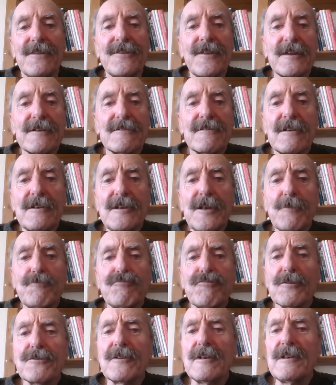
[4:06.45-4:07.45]
That
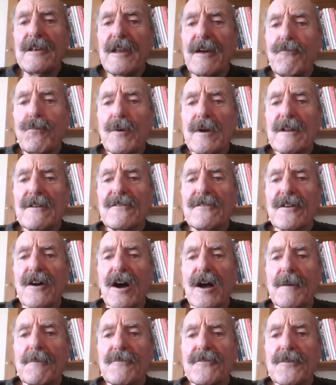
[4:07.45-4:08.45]
liberals and left-wing
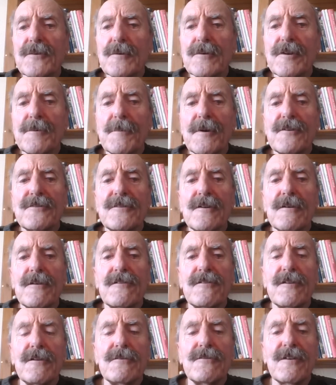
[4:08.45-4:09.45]
types, who are the most
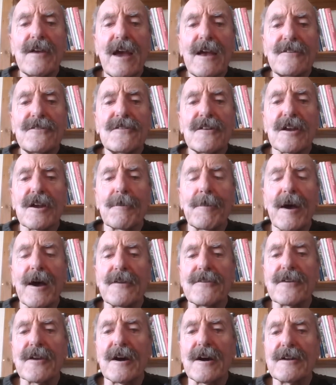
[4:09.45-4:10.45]
enthusiastic
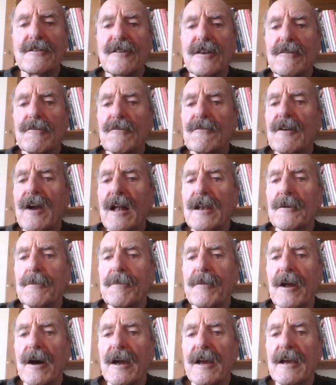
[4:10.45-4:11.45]
about the idea of
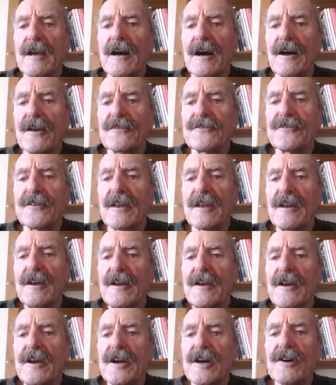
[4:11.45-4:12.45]
colourblind casting,
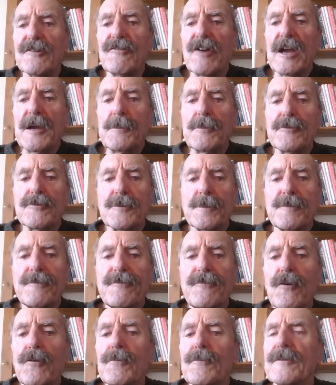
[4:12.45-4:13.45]
are able to
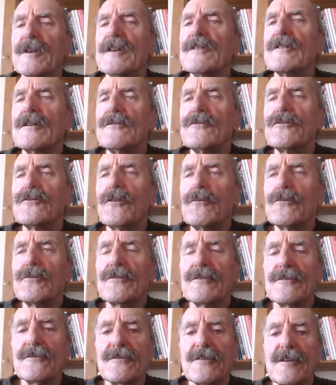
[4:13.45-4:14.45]
perform these
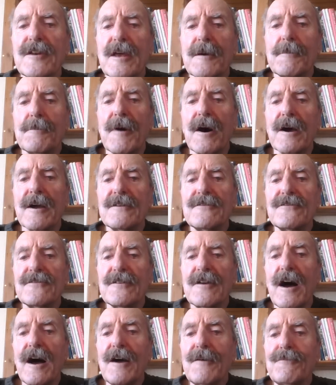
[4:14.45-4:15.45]
contortions in their
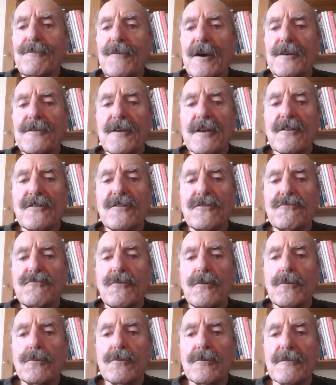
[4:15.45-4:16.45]
minds, I find
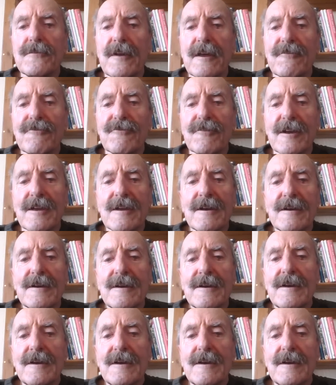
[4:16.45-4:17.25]
extraordinary,